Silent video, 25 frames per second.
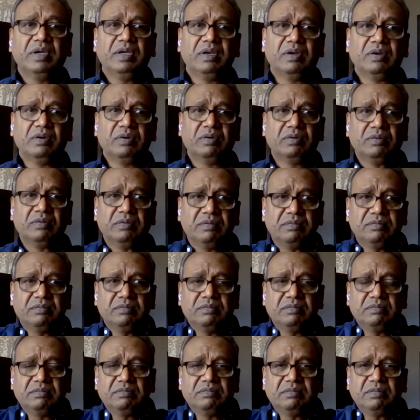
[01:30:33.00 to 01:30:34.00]
you know,
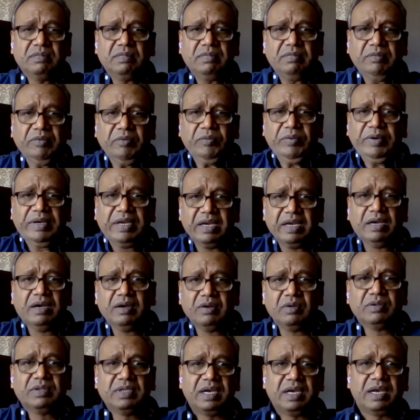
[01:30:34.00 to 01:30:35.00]
we
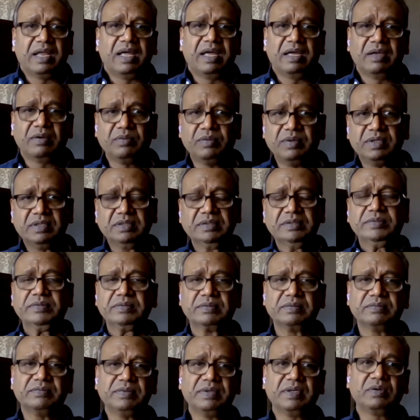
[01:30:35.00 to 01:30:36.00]
didn't know the language.
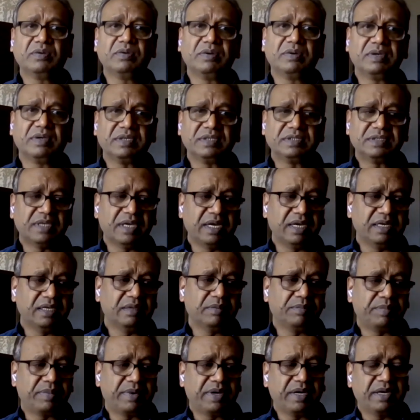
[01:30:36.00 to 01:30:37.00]
We couldn't recite
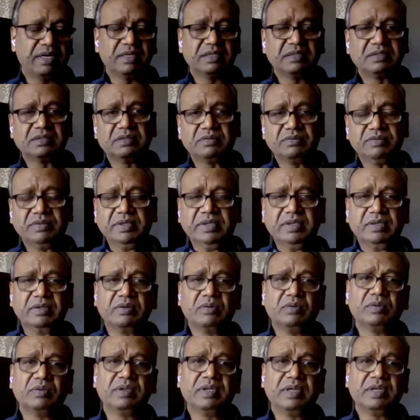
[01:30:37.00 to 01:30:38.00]
the prayers, so we
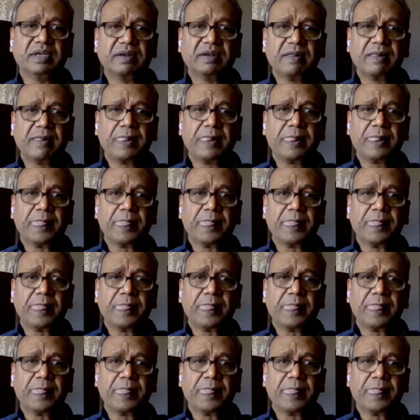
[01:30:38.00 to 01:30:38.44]
didn't go there.